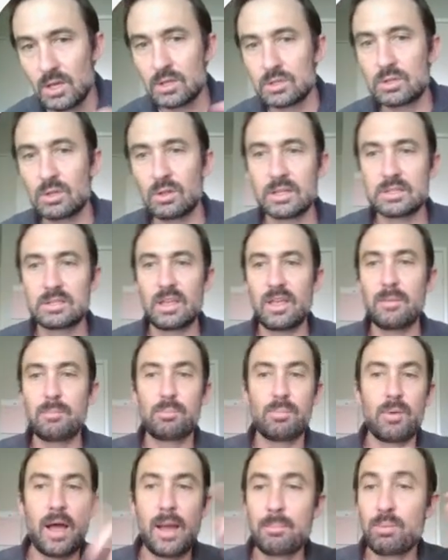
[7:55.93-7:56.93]
So let's
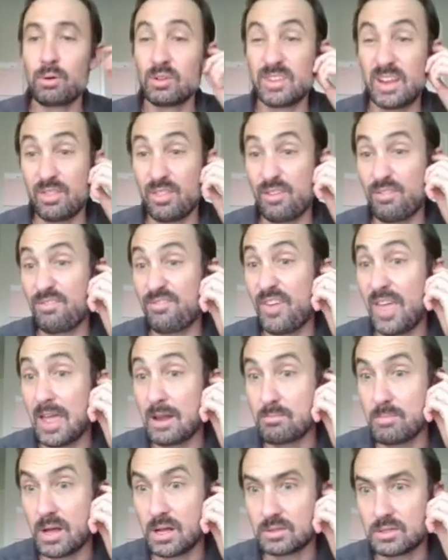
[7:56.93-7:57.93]
say I pulled out the
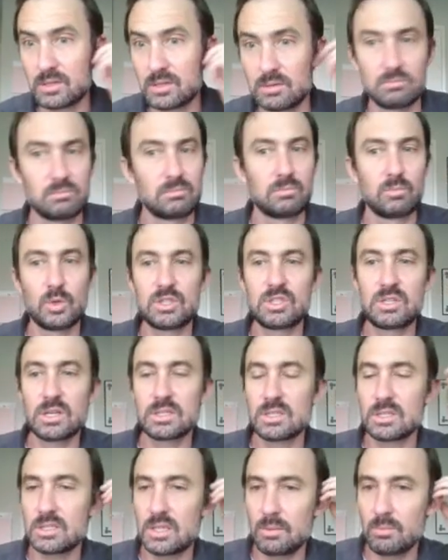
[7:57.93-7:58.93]
fan belt, which
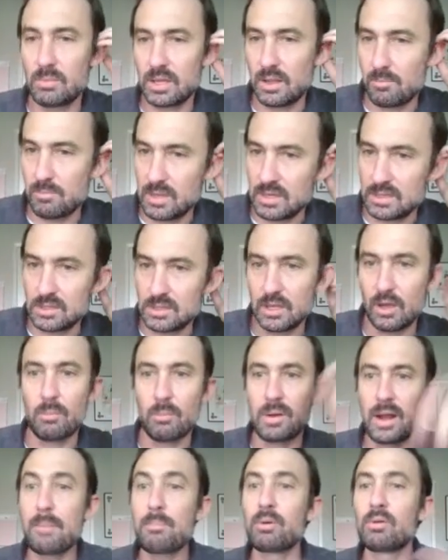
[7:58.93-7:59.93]
doesn't seem like a big deal, but I